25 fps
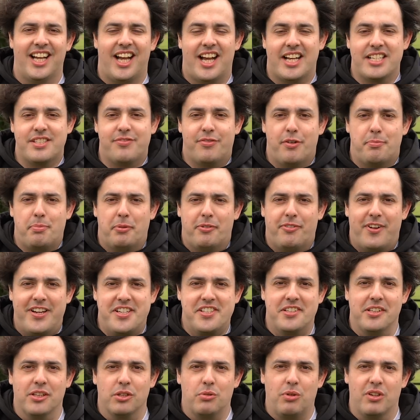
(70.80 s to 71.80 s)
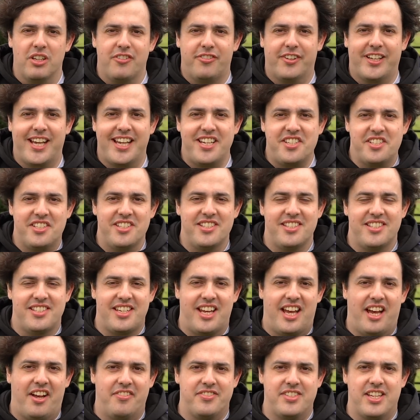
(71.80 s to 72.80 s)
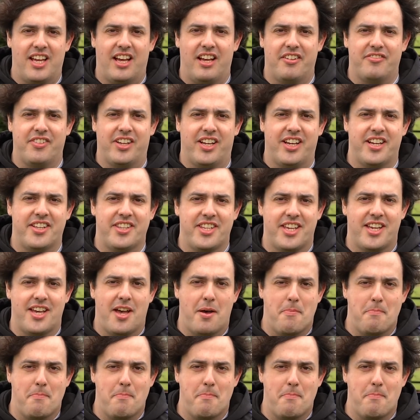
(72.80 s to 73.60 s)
As for professional qualifications, you have to have either